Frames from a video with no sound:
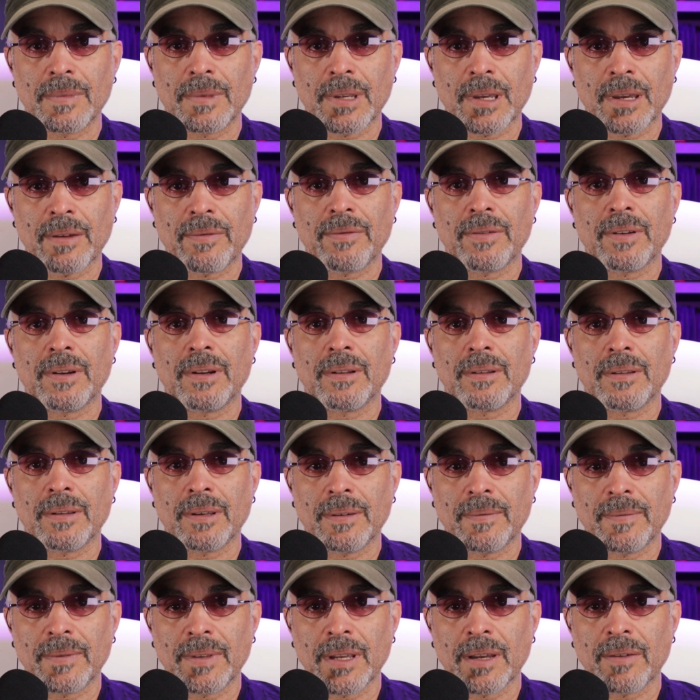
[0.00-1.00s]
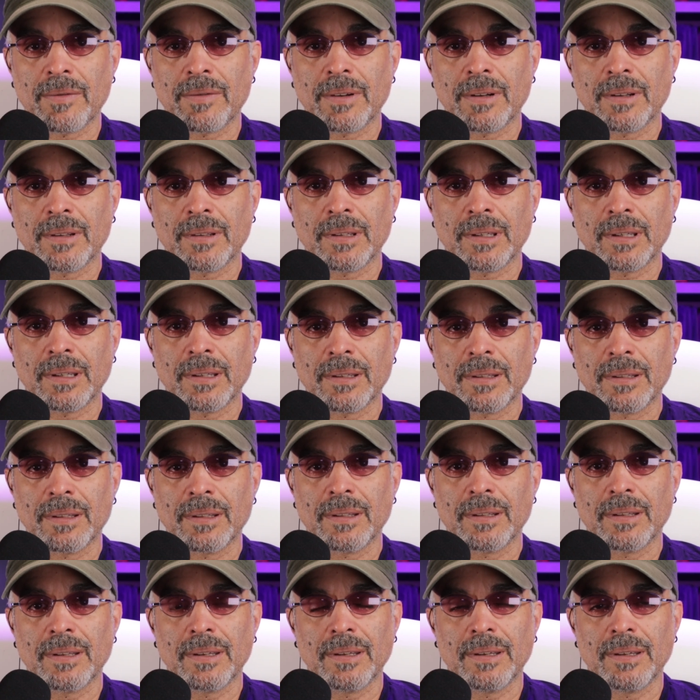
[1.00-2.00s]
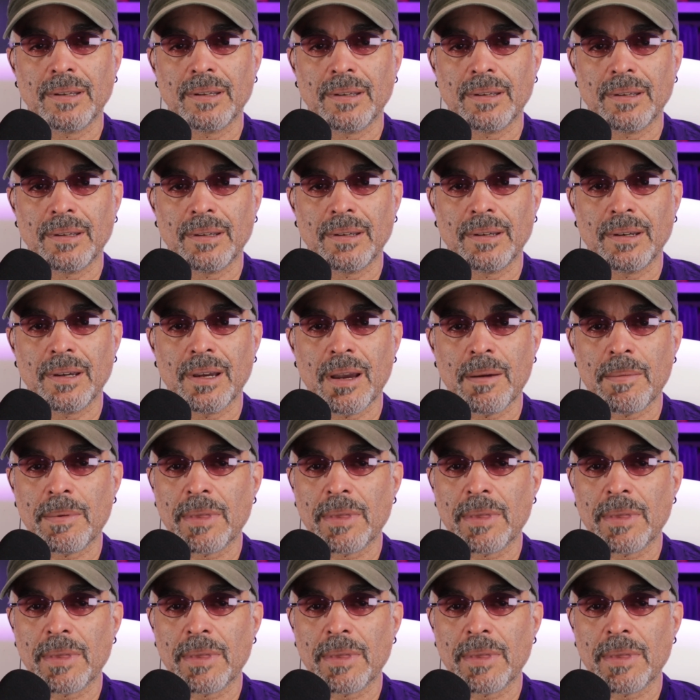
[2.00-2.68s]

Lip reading: Definitely, definitely. I mean,